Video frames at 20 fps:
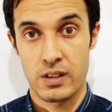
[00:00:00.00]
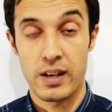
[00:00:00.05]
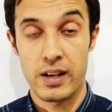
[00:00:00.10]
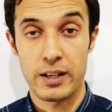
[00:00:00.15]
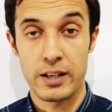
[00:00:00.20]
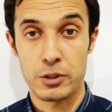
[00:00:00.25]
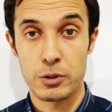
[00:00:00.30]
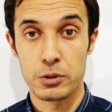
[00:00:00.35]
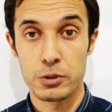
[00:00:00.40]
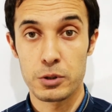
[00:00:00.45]
I
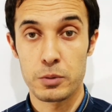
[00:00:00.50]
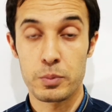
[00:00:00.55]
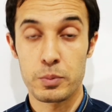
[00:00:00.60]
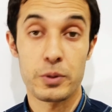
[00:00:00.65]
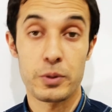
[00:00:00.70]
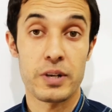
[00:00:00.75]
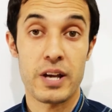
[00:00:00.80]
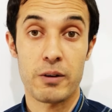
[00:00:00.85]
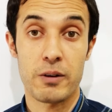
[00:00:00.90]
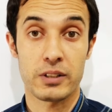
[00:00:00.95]
told you
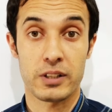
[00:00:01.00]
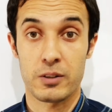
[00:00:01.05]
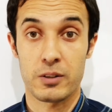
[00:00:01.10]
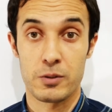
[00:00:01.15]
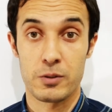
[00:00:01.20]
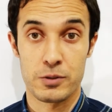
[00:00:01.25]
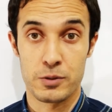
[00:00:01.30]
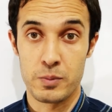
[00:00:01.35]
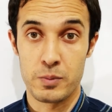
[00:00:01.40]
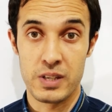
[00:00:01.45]
pronoun can
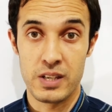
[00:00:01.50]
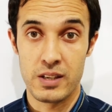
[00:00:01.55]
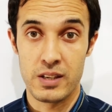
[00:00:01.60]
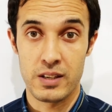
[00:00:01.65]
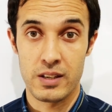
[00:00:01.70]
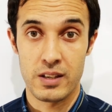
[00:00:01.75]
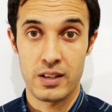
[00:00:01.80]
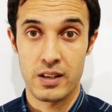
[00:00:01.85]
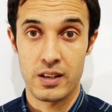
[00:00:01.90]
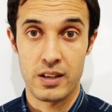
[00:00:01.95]
also be
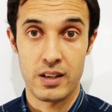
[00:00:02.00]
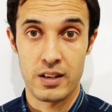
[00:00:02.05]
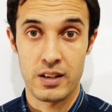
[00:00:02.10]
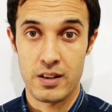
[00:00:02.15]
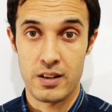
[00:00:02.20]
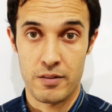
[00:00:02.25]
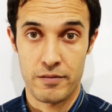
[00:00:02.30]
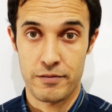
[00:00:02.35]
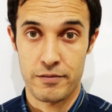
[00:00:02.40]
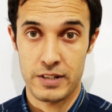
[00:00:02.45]
a
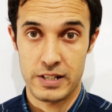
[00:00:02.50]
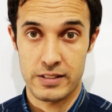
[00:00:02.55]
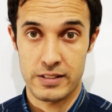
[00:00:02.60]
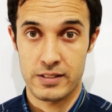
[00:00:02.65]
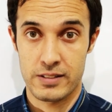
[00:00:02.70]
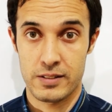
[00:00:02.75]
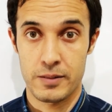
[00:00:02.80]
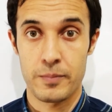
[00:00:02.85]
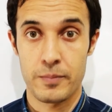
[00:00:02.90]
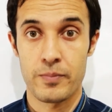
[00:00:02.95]
noun
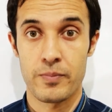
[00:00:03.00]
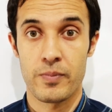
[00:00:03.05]
phrase.